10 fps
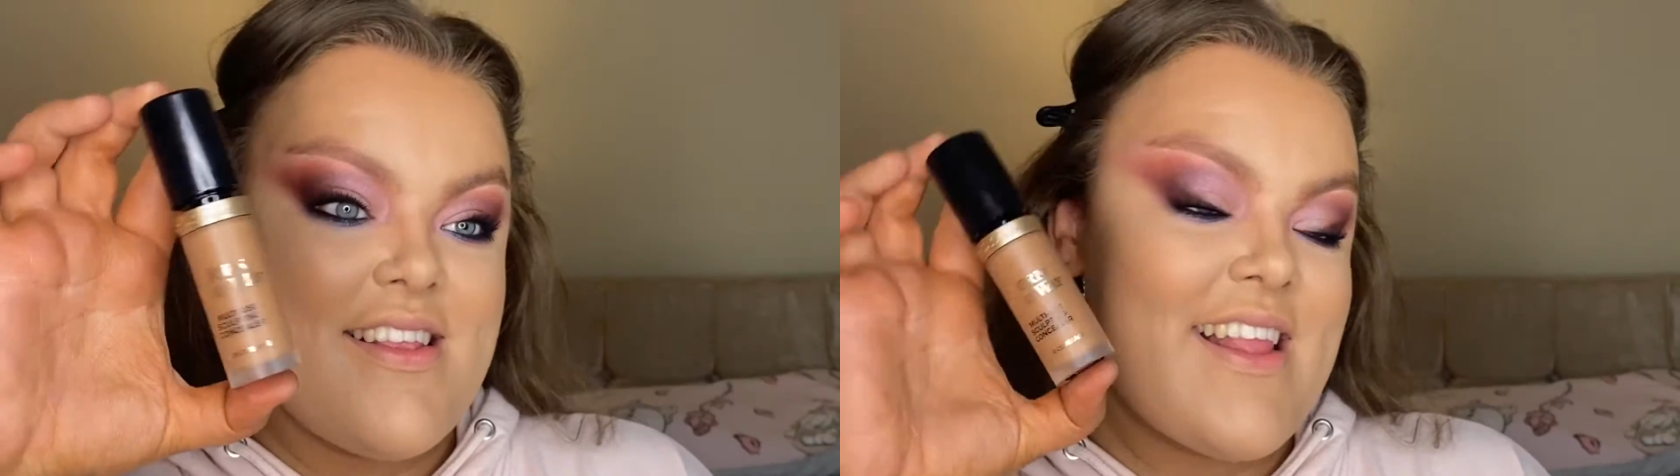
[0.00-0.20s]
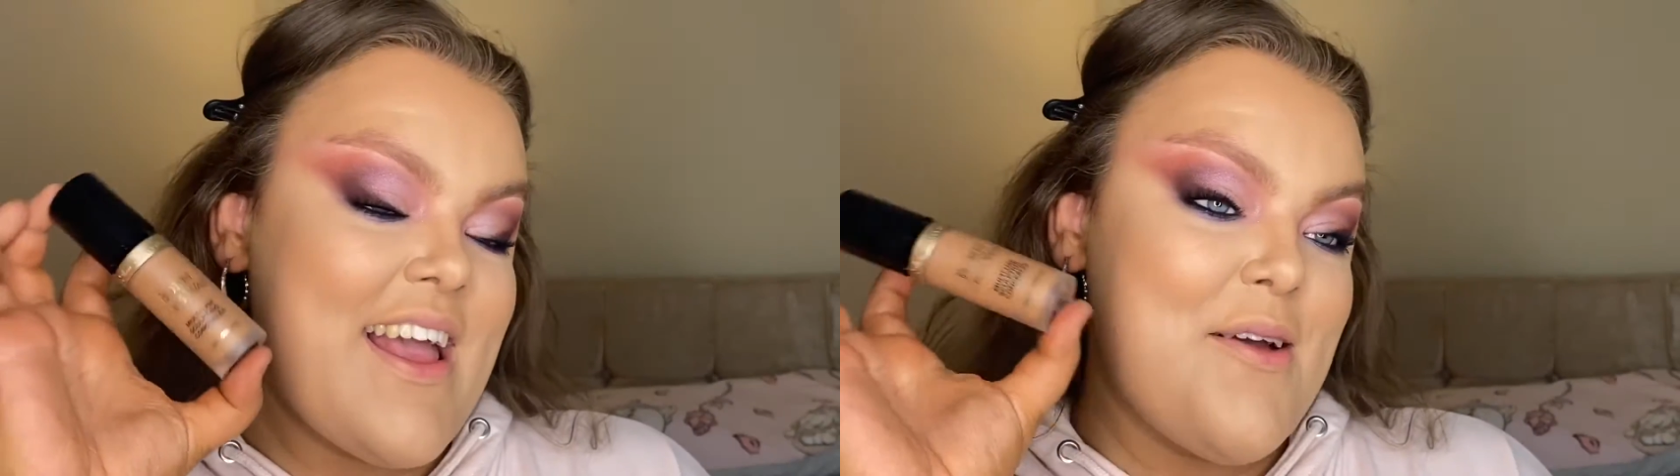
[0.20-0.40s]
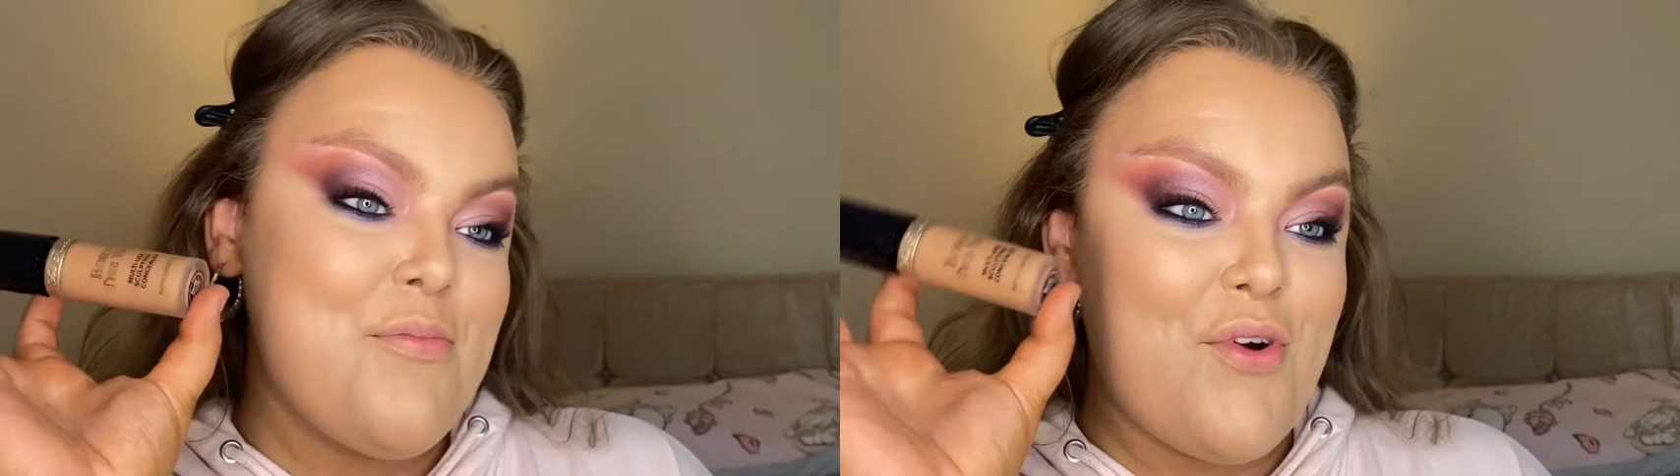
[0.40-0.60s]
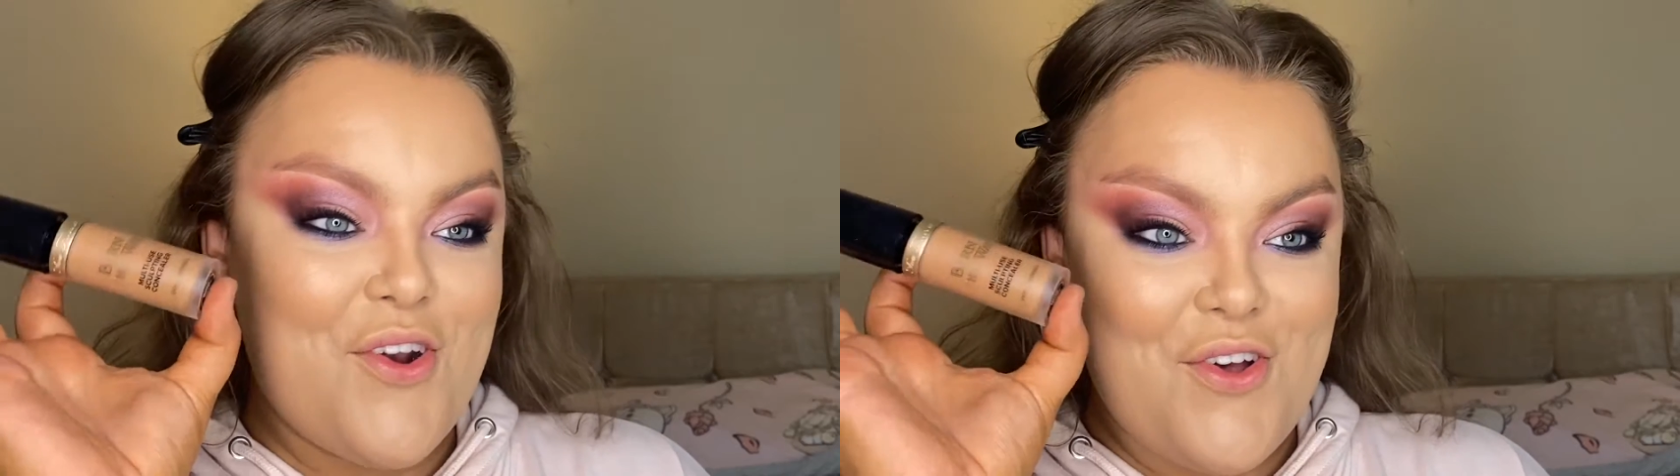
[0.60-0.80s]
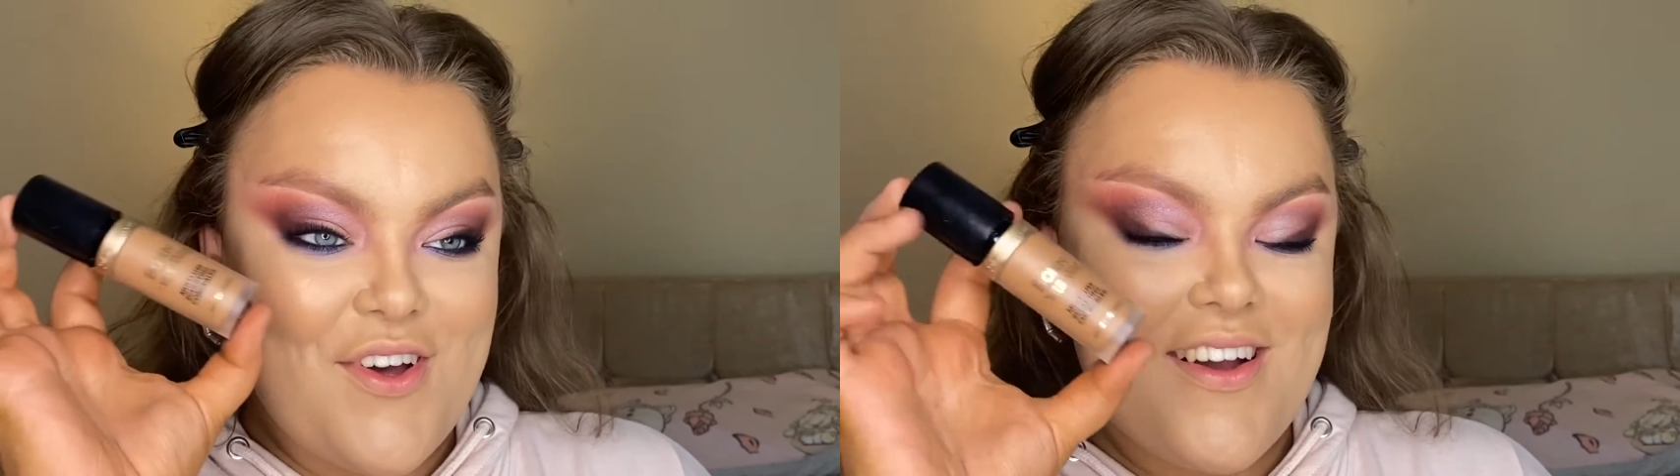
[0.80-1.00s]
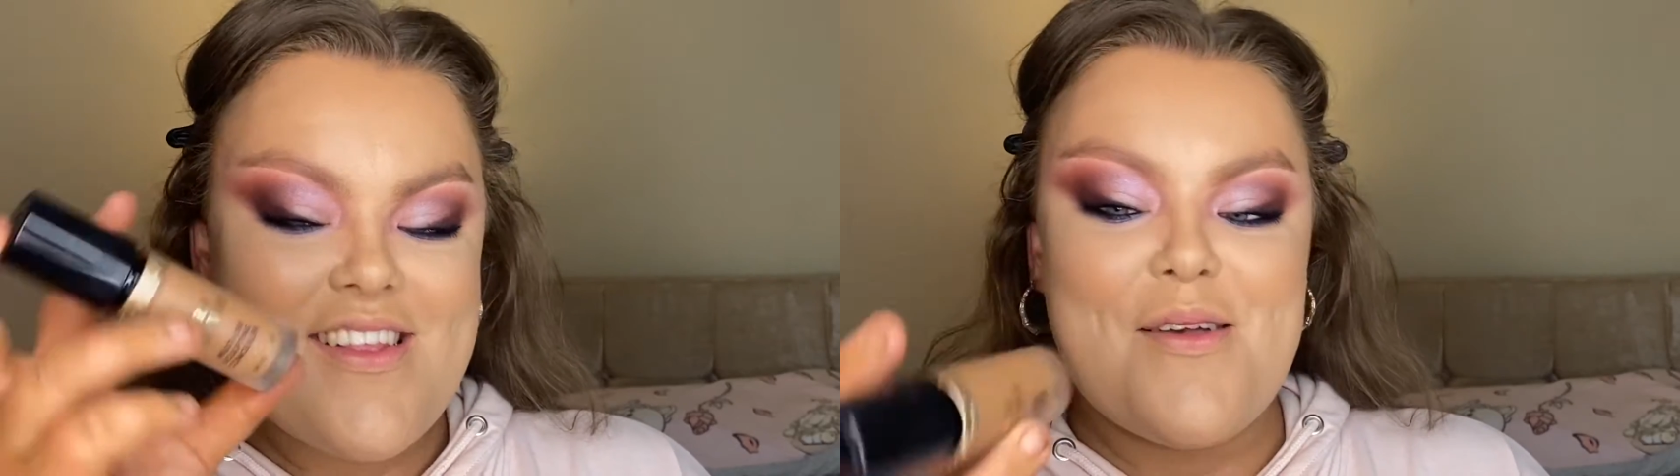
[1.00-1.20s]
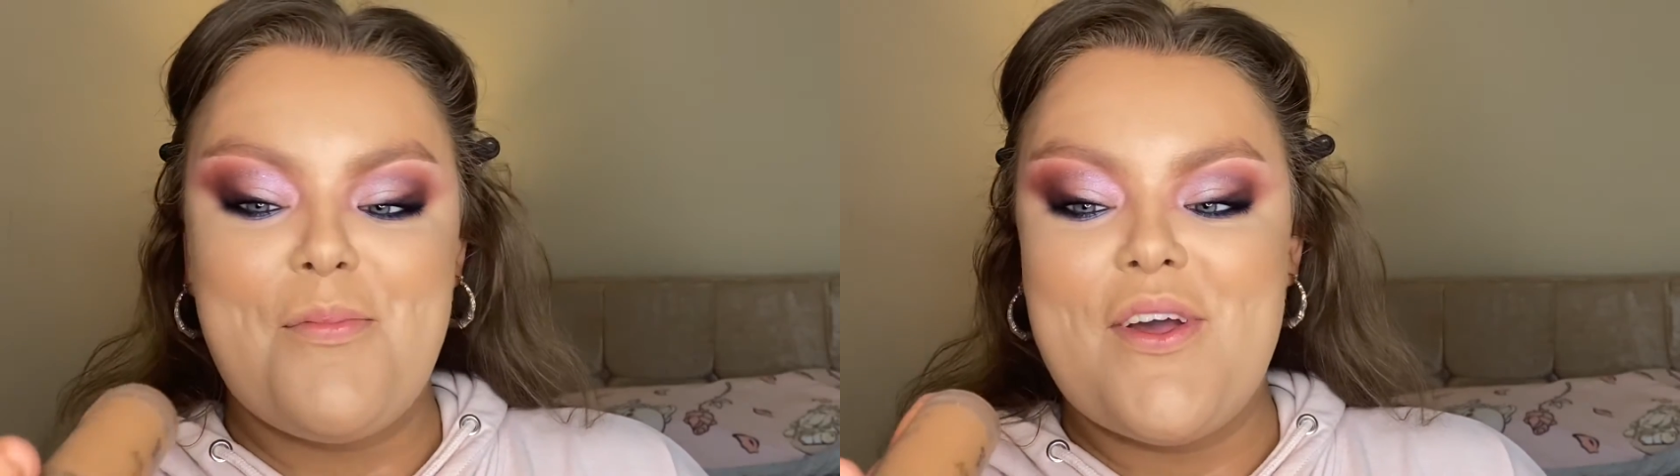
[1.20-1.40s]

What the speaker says: same product but